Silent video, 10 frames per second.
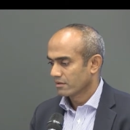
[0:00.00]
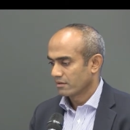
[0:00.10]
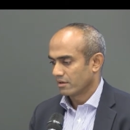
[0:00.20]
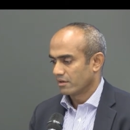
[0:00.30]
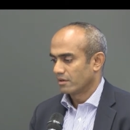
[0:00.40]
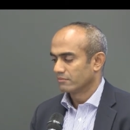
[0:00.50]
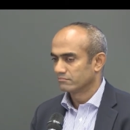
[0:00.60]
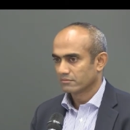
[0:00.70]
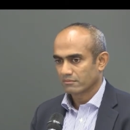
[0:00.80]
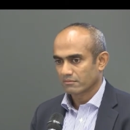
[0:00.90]
Um,
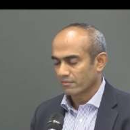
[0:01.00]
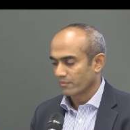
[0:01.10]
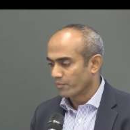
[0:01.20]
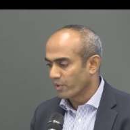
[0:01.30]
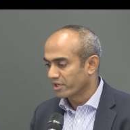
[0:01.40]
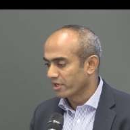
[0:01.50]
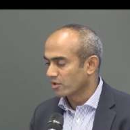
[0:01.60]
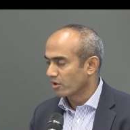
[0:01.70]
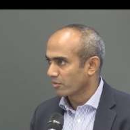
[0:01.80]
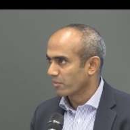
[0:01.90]
One can
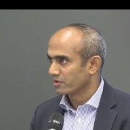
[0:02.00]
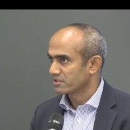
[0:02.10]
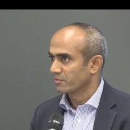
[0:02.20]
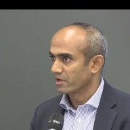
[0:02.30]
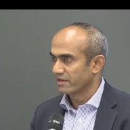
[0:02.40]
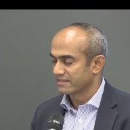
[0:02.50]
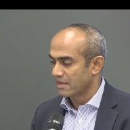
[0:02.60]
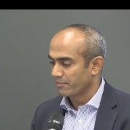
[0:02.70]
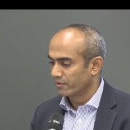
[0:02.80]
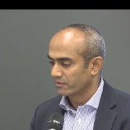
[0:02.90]
talk about similar
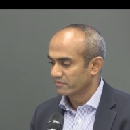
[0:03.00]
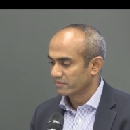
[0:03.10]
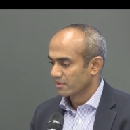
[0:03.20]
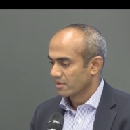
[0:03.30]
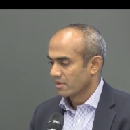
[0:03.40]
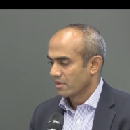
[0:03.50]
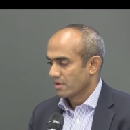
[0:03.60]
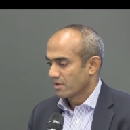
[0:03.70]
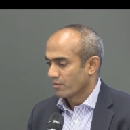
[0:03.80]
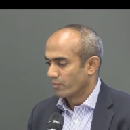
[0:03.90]
examples
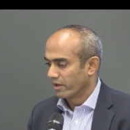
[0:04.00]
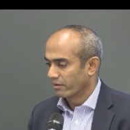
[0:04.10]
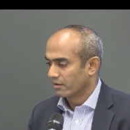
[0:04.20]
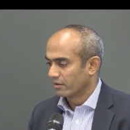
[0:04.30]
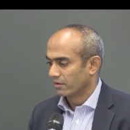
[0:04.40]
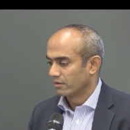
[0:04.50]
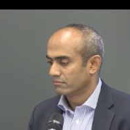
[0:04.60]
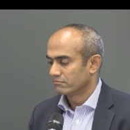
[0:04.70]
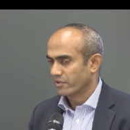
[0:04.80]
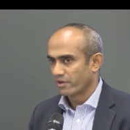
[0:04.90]
where uh,
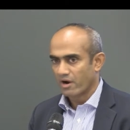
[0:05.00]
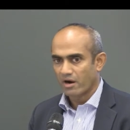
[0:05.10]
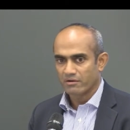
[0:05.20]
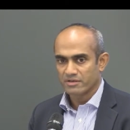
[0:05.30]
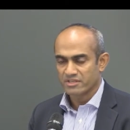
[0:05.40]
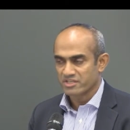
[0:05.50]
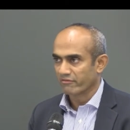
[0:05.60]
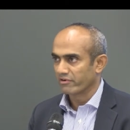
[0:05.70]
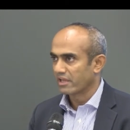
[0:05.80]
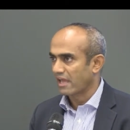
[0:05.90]
there are
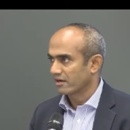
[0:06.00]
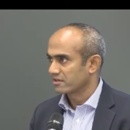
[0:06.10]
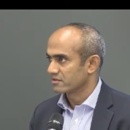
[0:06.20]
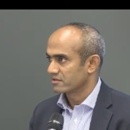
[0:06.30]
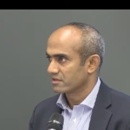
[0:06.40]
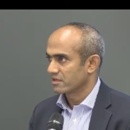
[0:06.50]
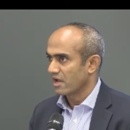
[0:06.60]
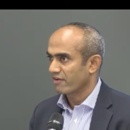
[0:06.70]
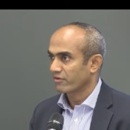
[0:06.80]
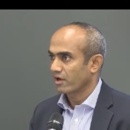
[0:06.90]
unsavory characters in the
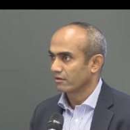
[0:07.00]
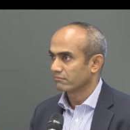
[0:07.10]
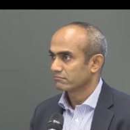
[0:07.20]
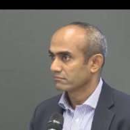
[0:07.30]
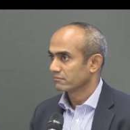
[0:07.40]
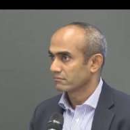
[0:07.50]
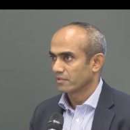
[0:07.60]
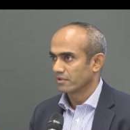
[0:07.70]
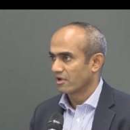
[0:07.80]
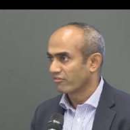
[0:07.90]
Afghan
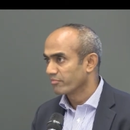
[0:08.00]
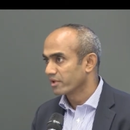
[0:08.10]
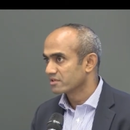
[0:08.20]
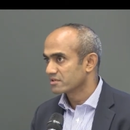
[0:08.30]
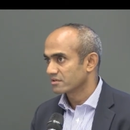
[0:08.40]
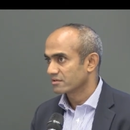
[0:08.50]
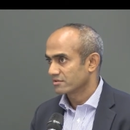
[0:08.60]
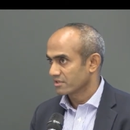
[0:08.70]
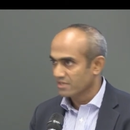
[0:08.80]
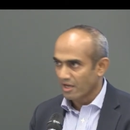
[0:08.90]
government,
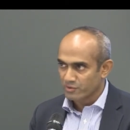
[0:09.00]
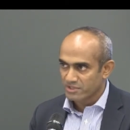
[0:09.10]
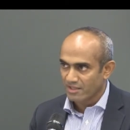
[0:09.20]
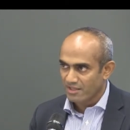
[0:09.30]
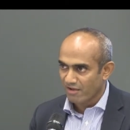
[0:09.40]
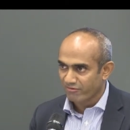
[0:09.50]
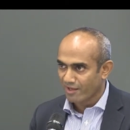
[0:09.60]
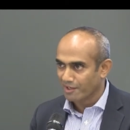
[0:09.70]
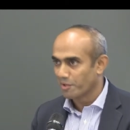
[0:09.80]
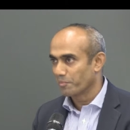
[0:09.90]
just outside the
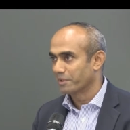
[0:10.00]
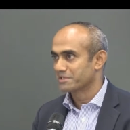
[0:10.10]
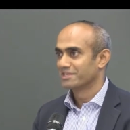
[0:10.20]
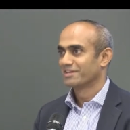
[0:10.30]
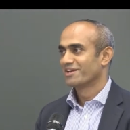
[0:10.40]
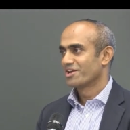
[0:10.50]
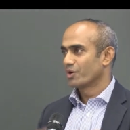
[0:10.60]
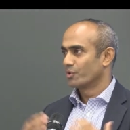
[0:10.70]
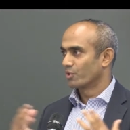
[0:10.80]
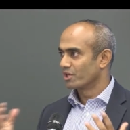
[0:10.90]
Afghan government,
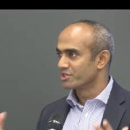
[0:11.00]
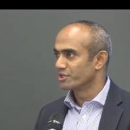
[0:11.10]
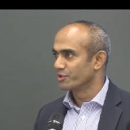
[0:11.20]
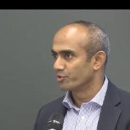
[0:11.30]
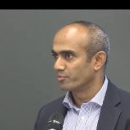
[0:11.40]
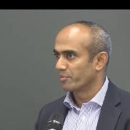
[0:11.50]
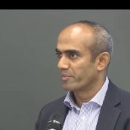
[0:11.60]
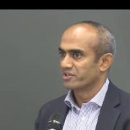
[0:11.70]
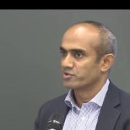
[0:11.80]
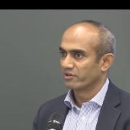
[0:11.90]
who continue to
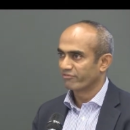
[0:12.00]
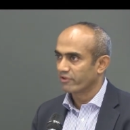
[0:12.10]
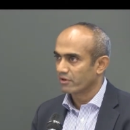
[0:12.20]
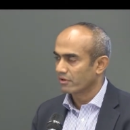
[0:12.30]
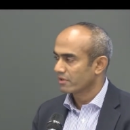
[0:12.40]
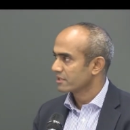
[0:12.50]
perpetuate fear.